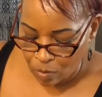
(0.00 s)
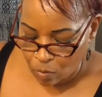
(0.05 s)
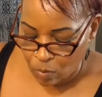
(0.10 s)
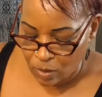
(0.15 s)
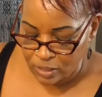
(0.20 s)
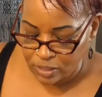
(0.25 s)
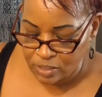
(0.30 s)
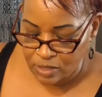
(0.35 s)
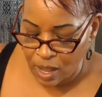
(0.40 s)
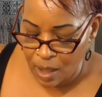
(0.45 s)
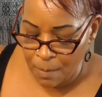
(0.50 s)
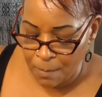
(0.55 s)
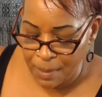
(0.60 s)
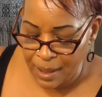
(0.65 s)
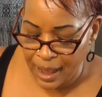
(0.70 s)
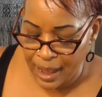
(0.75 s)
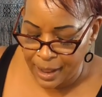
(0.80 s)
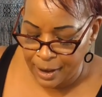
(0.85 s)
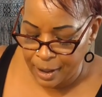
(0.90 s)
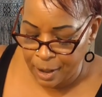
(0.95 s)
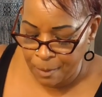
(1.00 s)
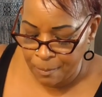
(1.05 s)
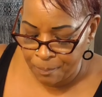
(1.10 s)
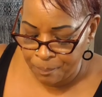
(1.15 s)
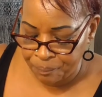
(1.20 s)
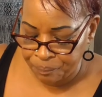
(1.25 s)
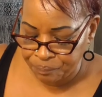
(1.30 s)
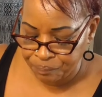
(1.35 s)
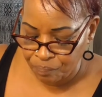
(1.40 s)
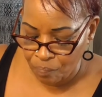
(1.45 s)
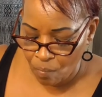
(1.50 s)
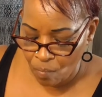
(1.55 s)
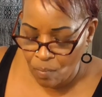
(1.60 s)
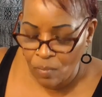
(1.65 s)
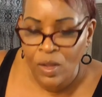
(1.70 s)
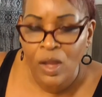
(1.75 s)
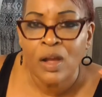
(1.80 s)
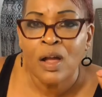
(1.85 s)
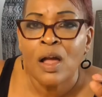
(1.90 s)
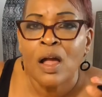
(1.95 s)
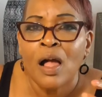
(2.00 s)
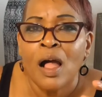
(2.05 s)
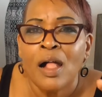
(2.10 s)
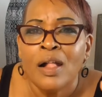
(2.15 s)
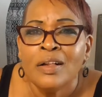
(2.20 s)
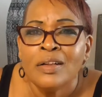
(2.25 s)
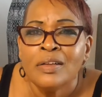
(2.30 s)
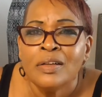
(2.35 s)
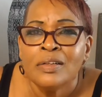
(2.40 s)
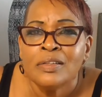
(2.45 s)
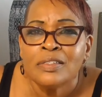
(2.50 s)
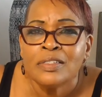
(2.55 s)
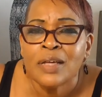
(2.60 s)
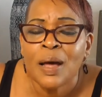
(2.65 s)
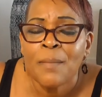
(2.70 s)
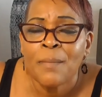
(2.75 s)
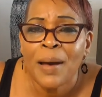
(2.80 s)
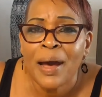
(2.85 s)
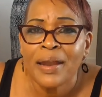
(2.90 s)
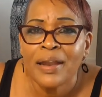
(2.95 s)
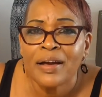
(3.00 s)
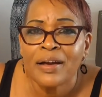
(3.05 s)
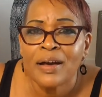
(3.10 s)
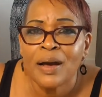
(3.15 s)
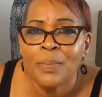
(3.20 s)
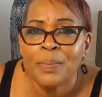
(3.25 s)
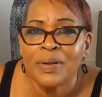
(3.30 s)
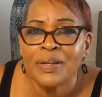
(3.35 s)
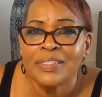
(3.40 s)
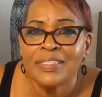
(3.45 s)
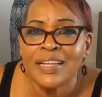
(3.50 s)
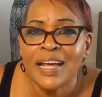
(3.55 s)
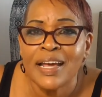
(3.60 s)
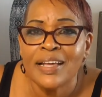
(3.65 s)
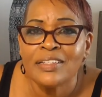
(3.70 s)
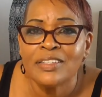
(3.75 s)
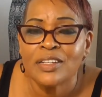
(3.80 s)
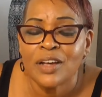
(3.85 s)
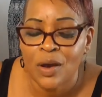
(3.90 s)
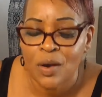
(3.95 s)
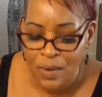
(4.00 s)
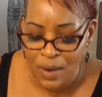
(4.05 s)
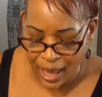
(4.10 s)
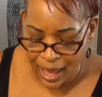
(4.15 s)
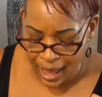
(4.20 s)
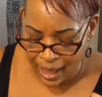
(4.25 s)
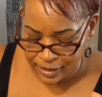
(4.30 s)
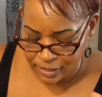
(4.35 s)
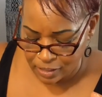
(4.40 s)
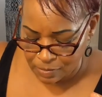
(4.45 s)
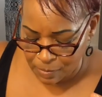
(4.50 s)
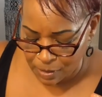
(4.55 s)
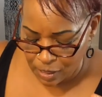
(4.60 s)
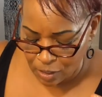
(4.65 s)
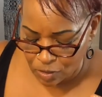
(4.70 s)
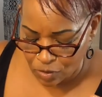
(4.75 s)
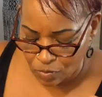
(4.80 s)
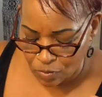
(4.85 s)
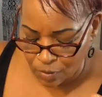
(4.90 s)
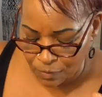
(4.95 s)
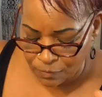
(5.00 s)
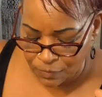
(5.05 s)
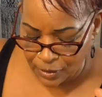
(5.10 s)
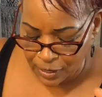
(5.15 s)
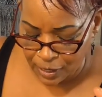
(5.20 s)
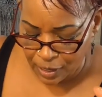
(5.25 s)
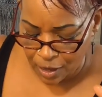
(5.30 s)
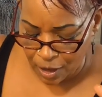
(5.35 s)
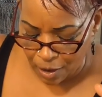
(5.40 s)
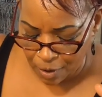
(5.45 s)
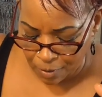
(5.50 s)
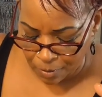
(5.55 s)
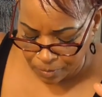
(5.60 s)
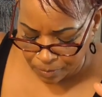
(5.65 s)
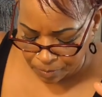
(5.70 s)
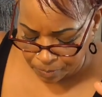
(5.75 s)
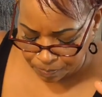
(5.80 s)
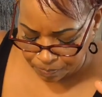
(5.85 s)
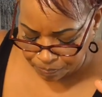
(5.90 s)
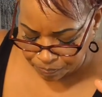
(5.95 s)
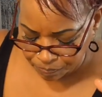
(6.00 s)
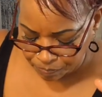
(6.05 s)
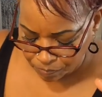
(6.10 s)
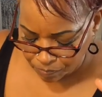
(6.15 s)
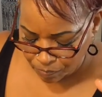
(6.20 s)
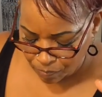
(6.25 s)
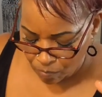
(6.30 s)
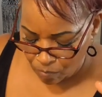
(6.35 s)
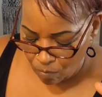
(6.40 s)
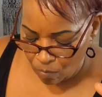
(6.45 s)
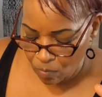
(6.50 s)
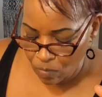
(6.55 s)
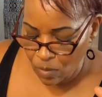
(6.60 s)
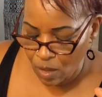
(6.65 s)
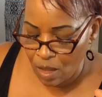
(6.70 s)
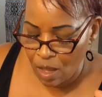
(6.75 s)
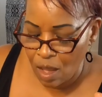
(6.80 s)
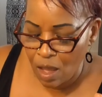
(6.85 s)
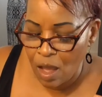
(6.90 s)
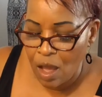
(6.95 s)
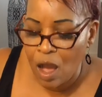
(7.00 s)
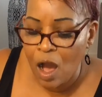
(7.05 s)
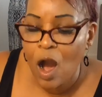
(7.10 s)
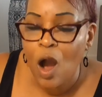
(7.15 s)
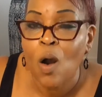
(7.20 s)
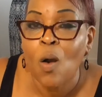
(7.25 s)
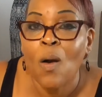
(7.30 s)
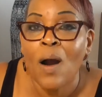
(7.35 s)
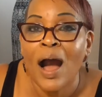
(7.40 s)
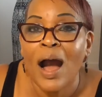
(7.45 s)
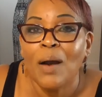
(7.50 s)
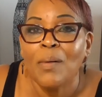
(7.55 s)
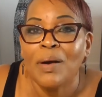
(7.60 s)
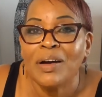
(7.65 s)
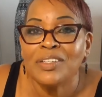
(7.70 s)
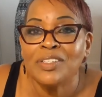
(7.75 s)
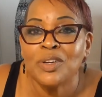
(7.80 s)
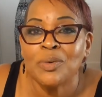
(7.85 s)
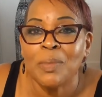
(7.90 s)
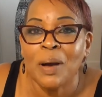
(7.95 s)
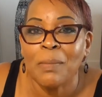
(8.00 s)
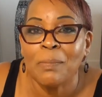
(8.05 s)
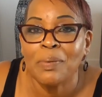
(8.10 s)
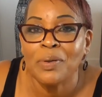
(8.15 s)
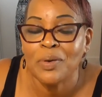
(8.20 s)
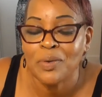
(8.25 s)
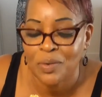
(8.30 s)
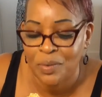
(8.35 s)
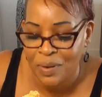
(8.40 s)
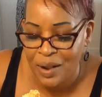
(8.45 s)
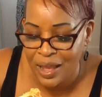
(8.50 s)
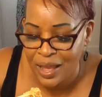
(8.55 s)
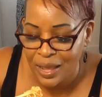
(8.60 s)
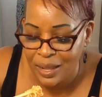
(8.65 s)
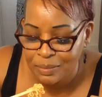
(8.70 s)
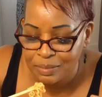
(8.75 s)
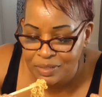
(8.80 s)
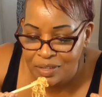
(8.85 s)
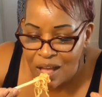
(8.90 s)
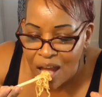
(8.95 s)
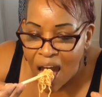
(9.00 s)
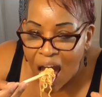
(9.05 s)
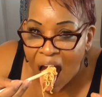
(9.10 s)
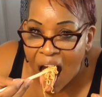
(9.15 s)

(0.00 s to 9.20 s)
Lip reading: Well, somebody a couple of days ago asked me to do a video on how I do my blue crabs.